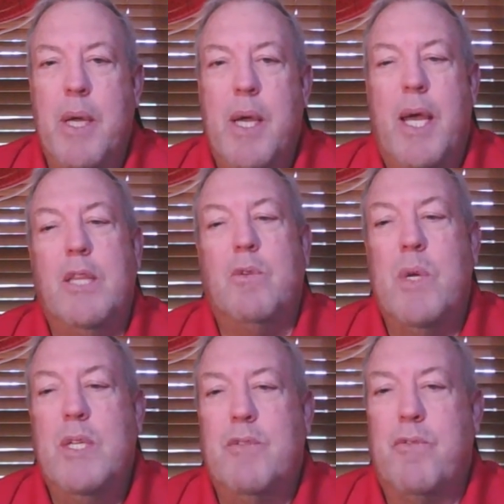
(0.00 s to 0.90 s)
And the
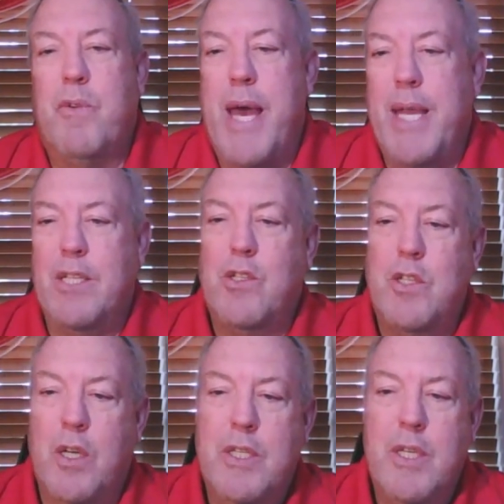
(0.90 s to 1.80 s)
reason for that is
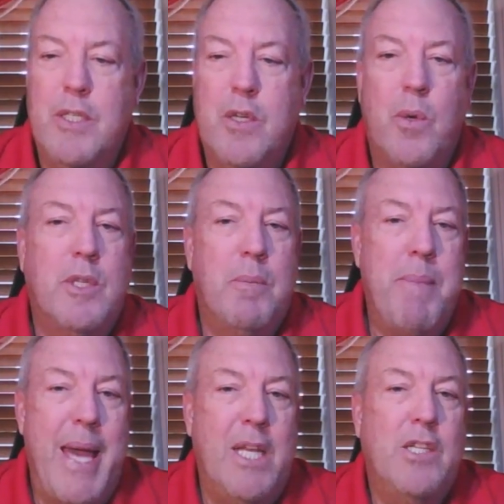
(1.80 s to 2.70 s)
Chelsey is going to
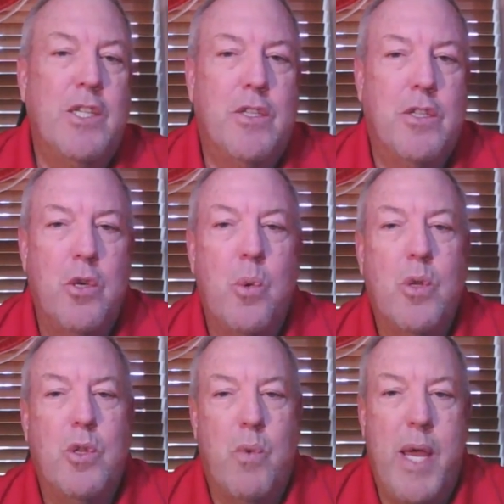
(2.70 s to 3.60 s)
manage and
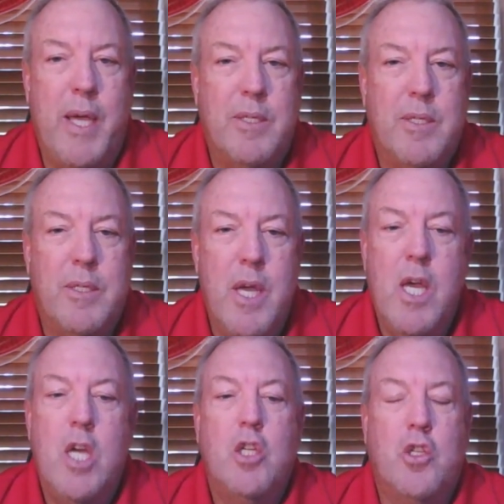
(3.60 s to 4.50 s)
steward the race
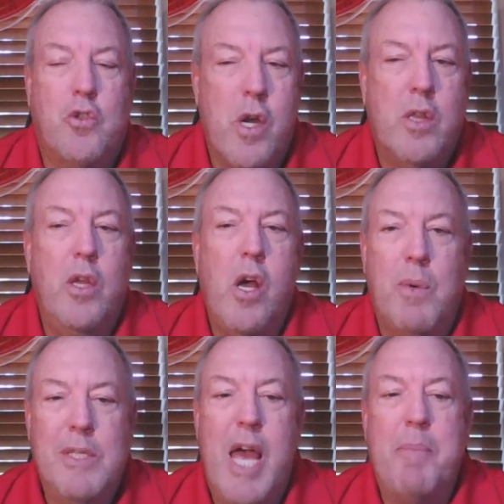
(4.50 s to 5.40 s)
strictly on
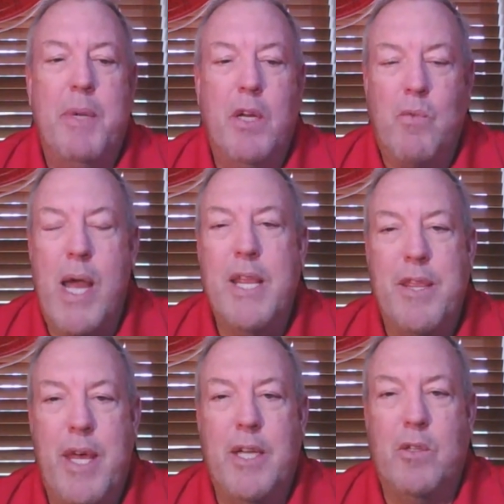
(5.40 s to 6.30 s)
what's happening right
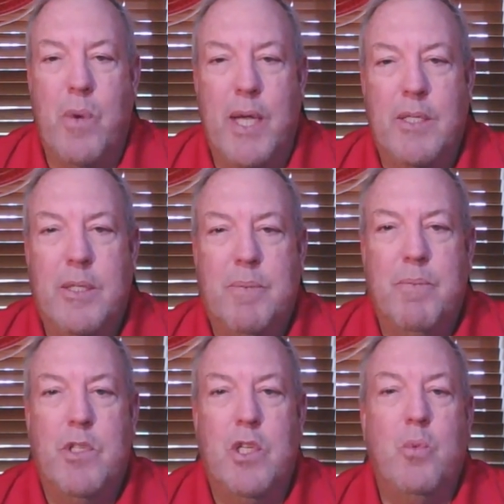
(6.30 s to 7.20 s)
then in the race.
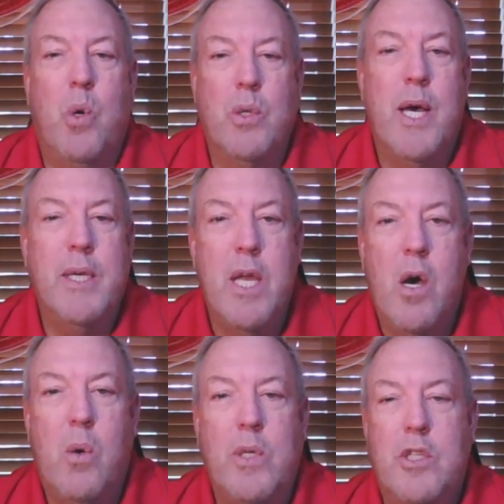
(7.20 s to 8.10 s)
She will not
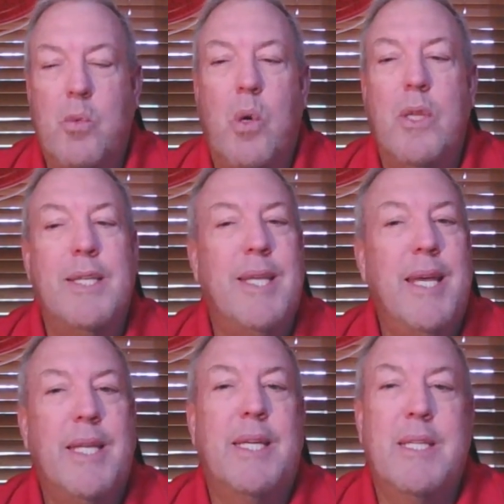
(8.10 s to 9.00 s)
know and she will not
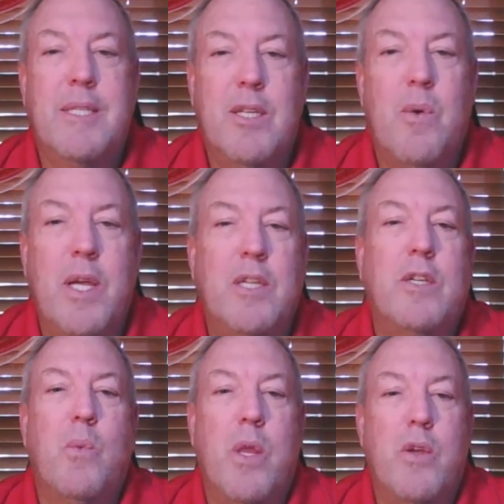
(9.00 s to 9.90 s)
take into
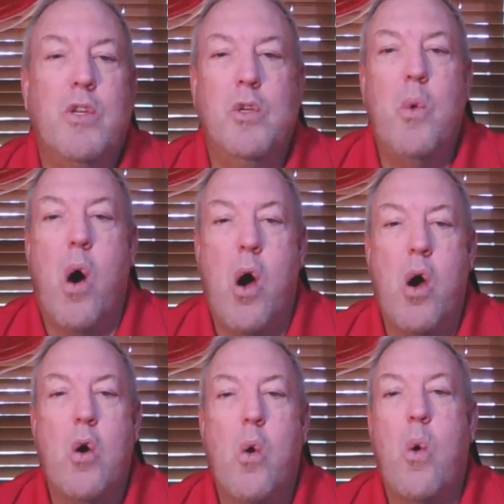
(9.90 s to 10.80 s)
consideration whether you
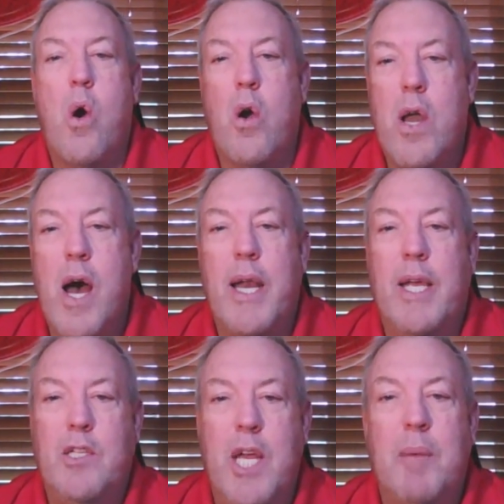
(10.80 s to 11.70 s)
are or are not
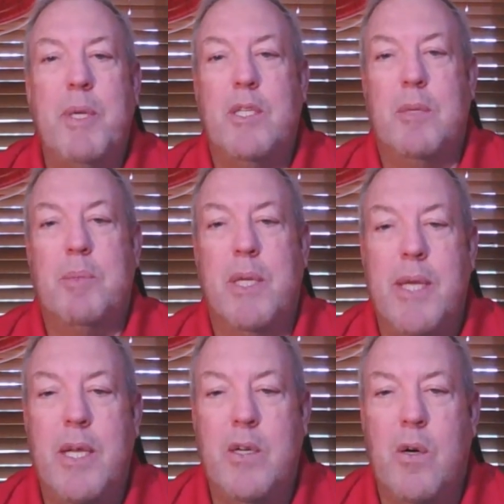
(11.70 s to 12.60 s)
a championship contender.